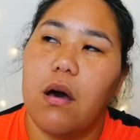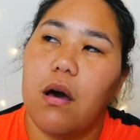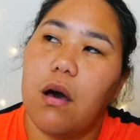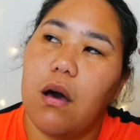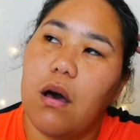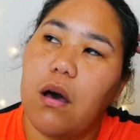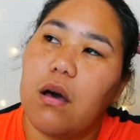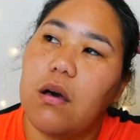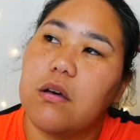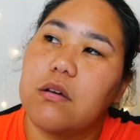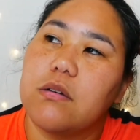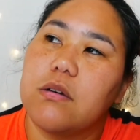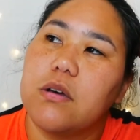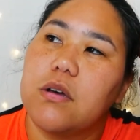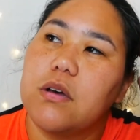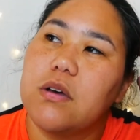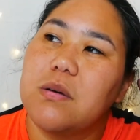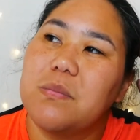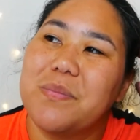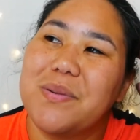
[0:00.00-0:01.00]

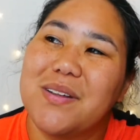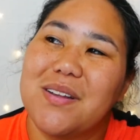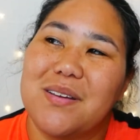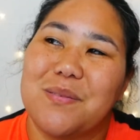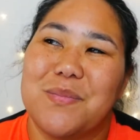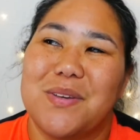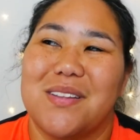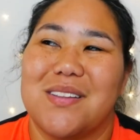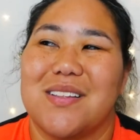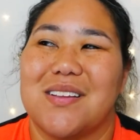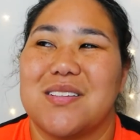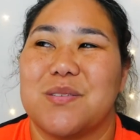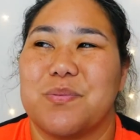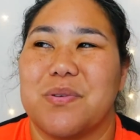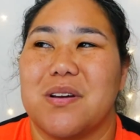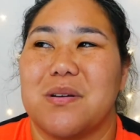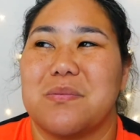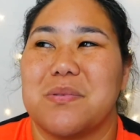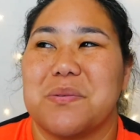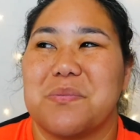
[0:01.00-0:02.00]
But I mean, that's
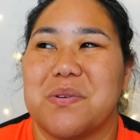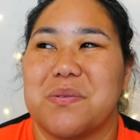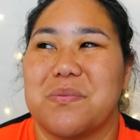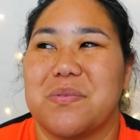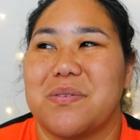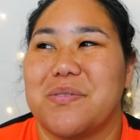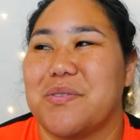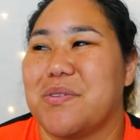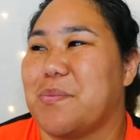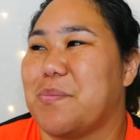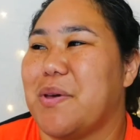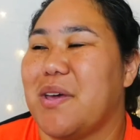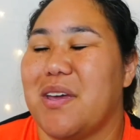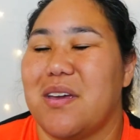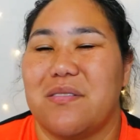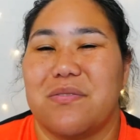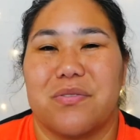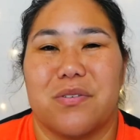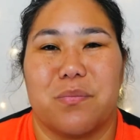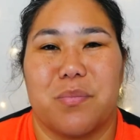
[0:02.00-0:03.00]
probably what we would have
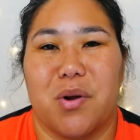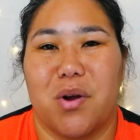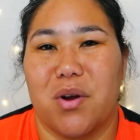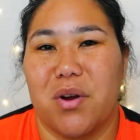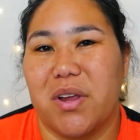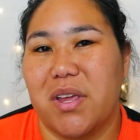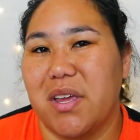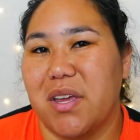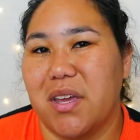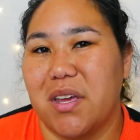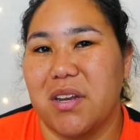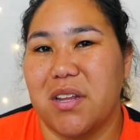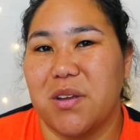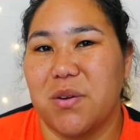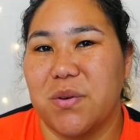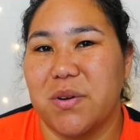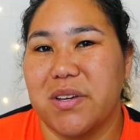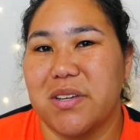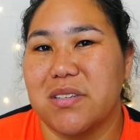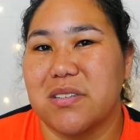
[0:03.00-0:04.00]
paid for parking
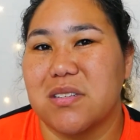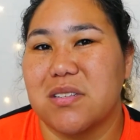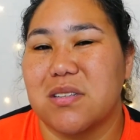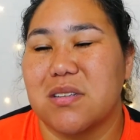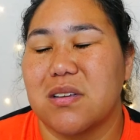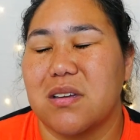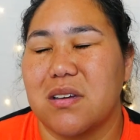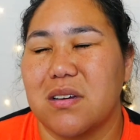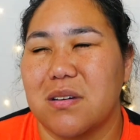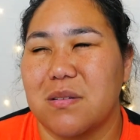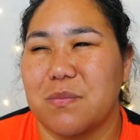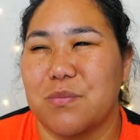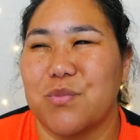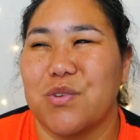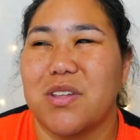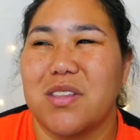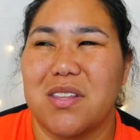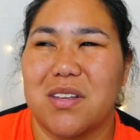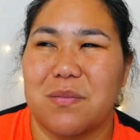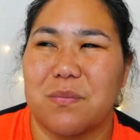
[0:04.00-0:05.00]
anyways.
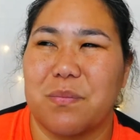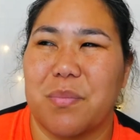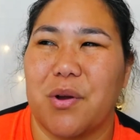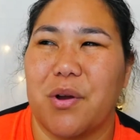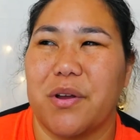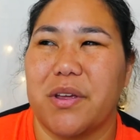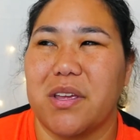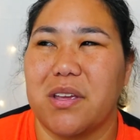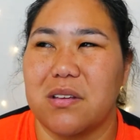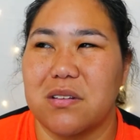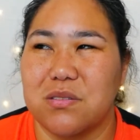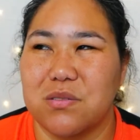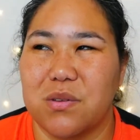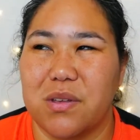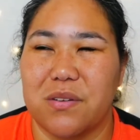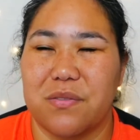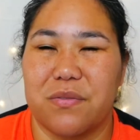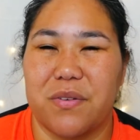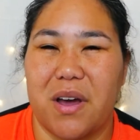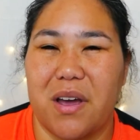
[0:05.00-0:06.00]
I think parking is
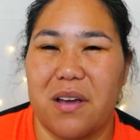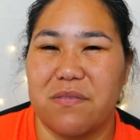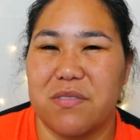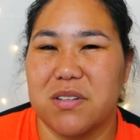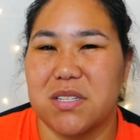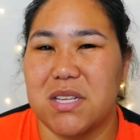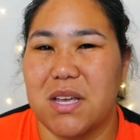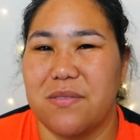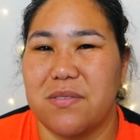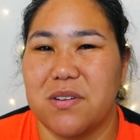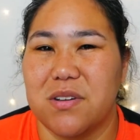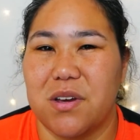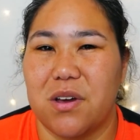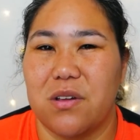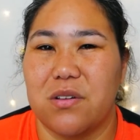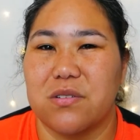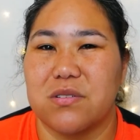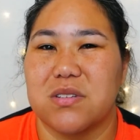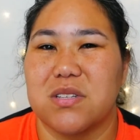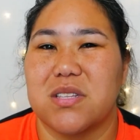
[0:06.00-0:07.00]
like $5 to
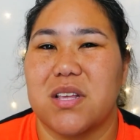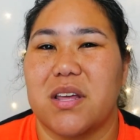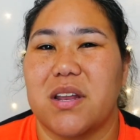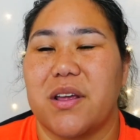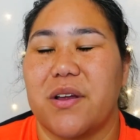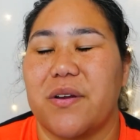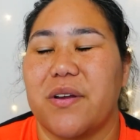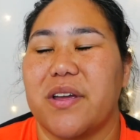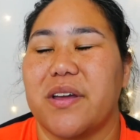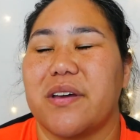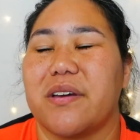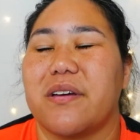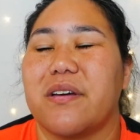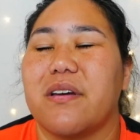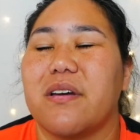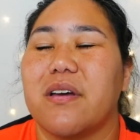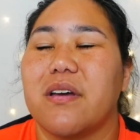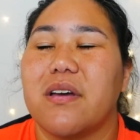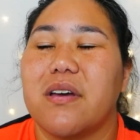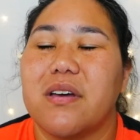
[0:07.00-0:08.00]
$7 in that area.
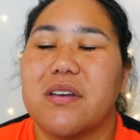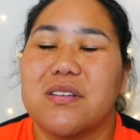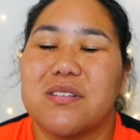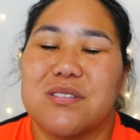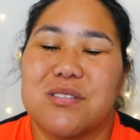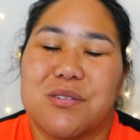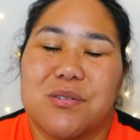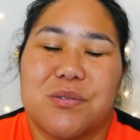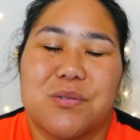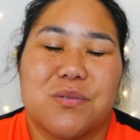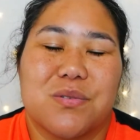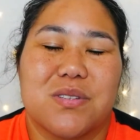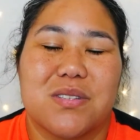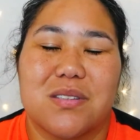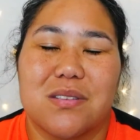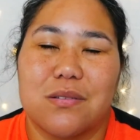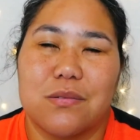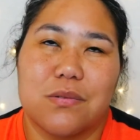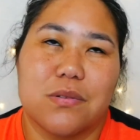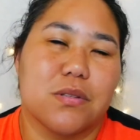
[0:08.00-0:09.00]
So
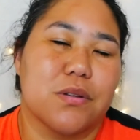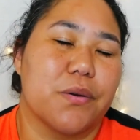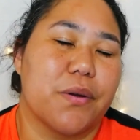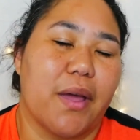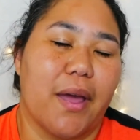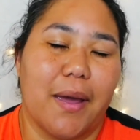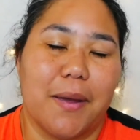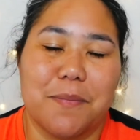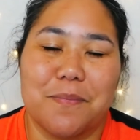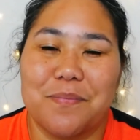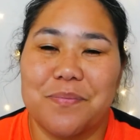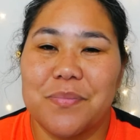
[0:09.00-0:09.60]
it was okay.